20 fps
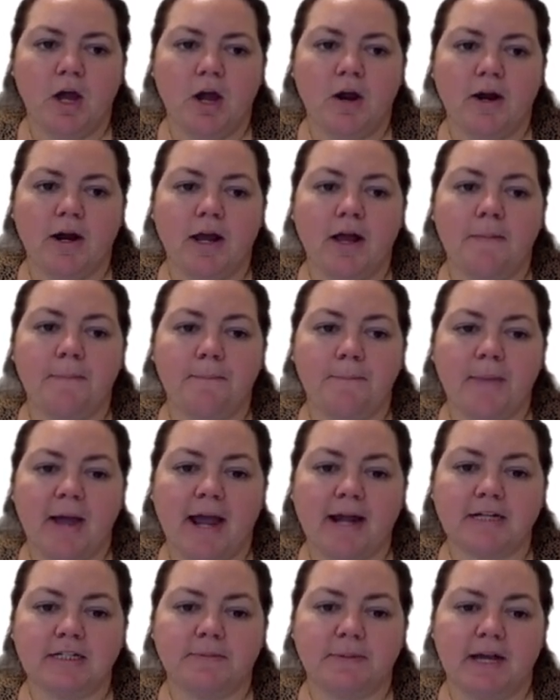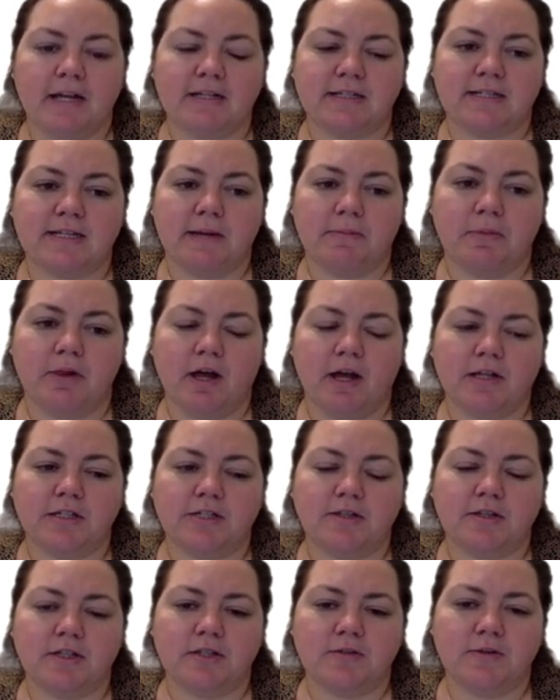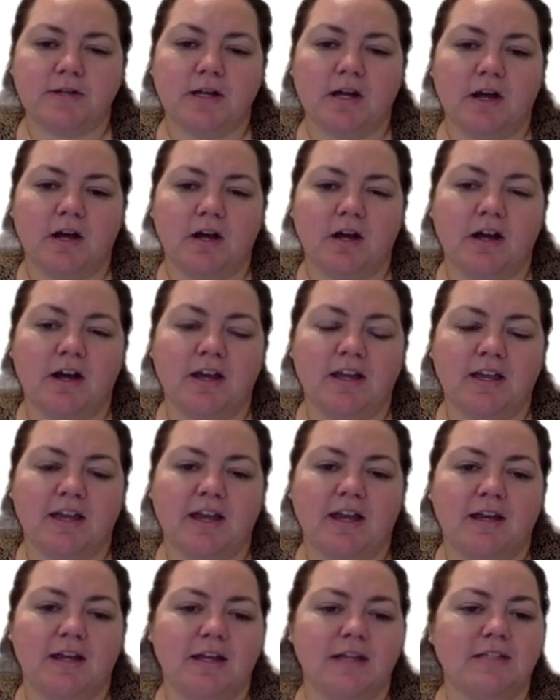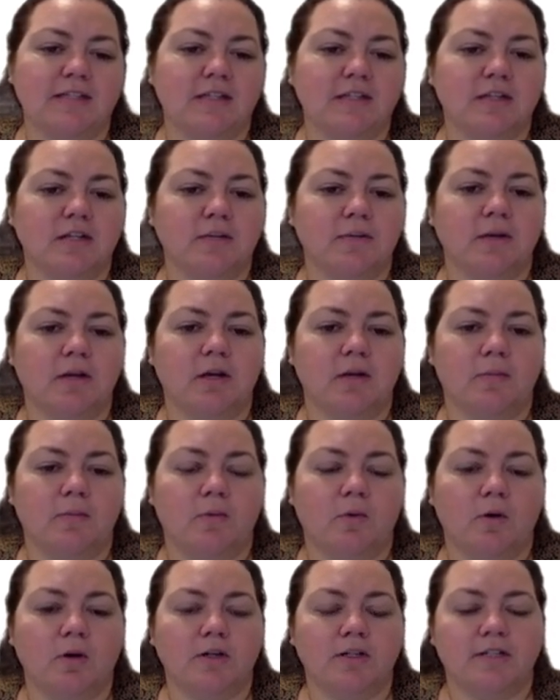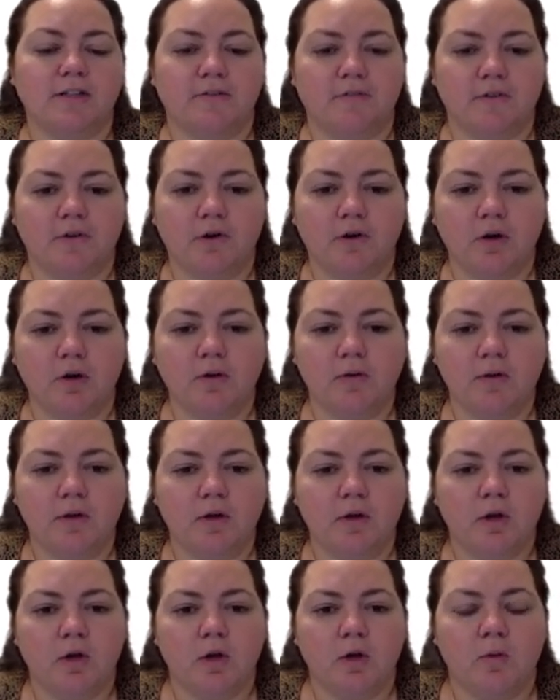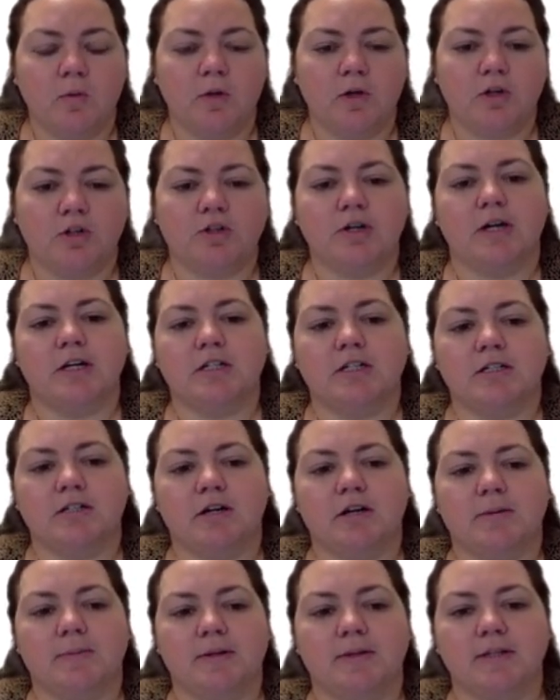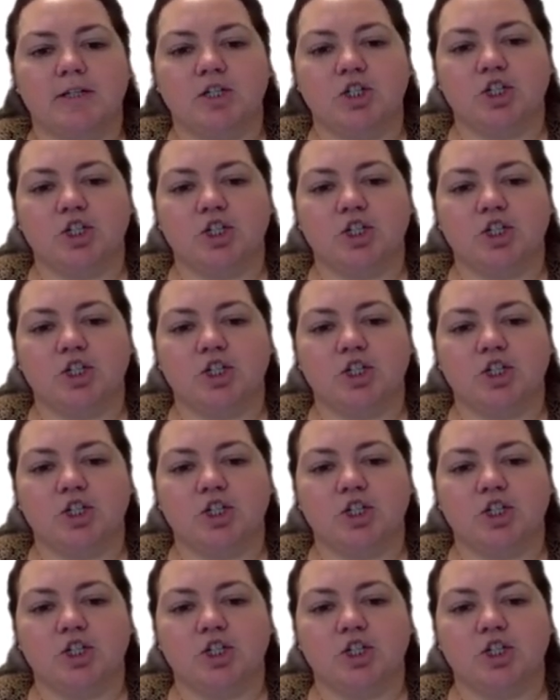All right, a back-to-back -back stem plot. So this one, again, is a little bit more difficult when you're trying to talk about the